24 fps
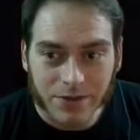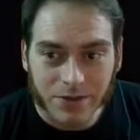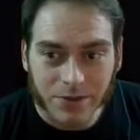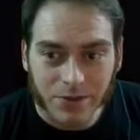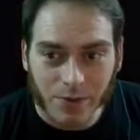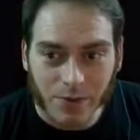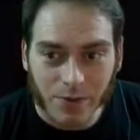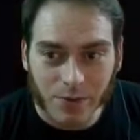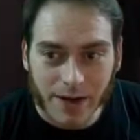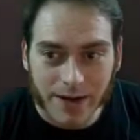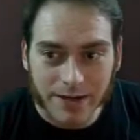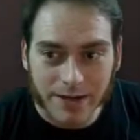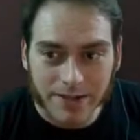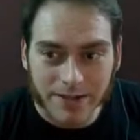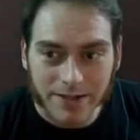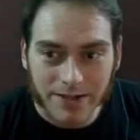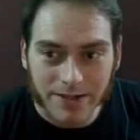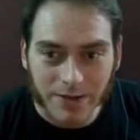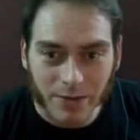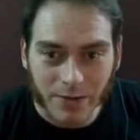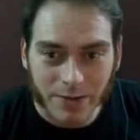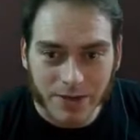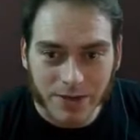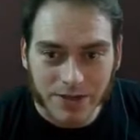You should write
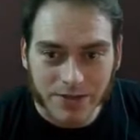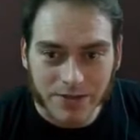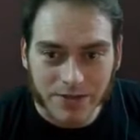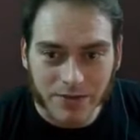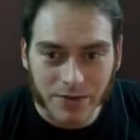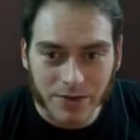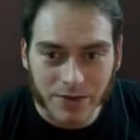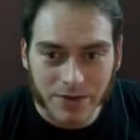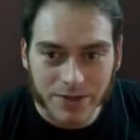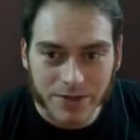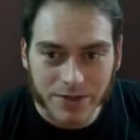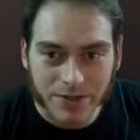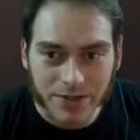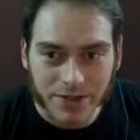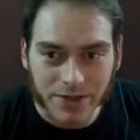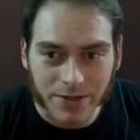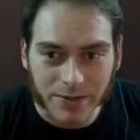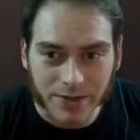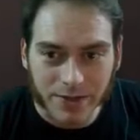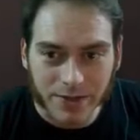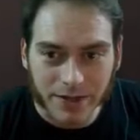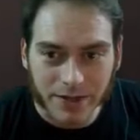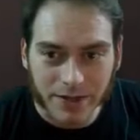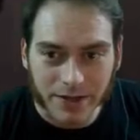stories for your son
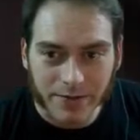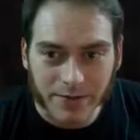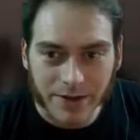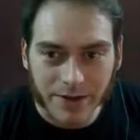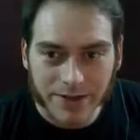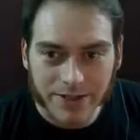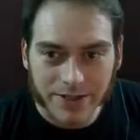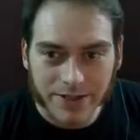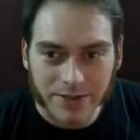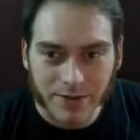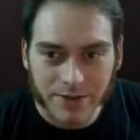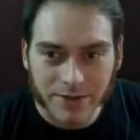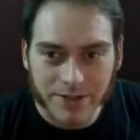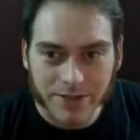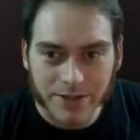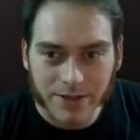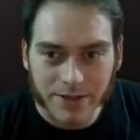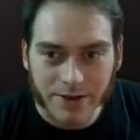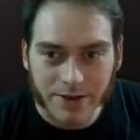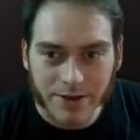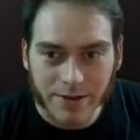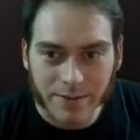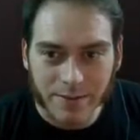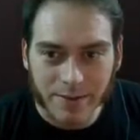to read. And write stories
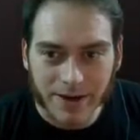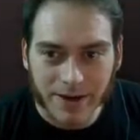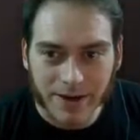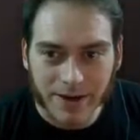that aren't